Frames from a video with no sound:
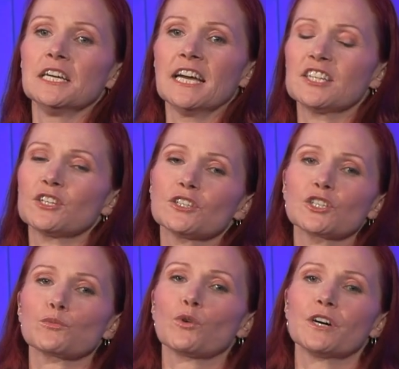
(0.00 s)
it's not
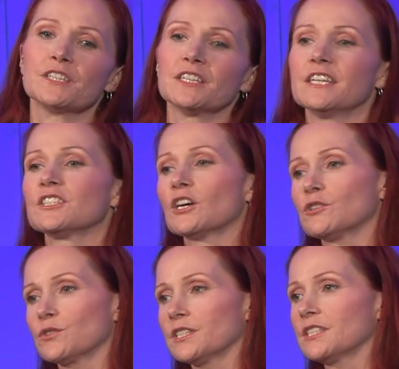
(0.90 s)
just one, it's
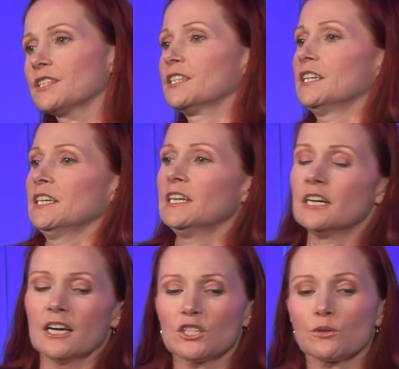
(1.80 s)
hundreds.
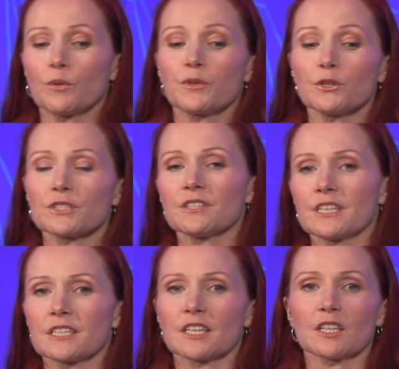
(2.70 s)
And so when we looked at
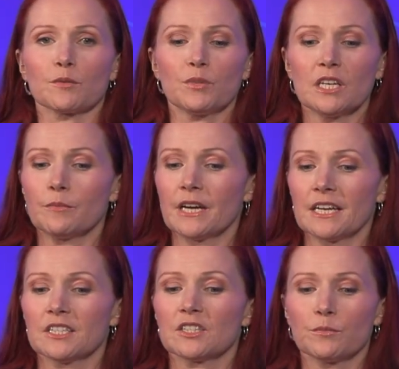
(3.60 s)
things like the
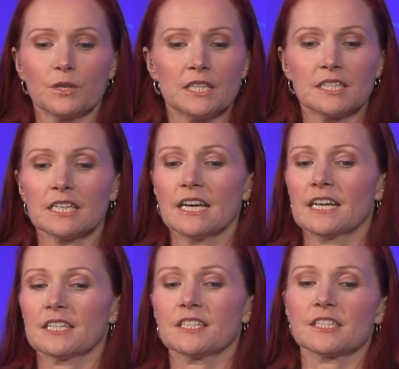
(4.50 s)
BMS, the PCS,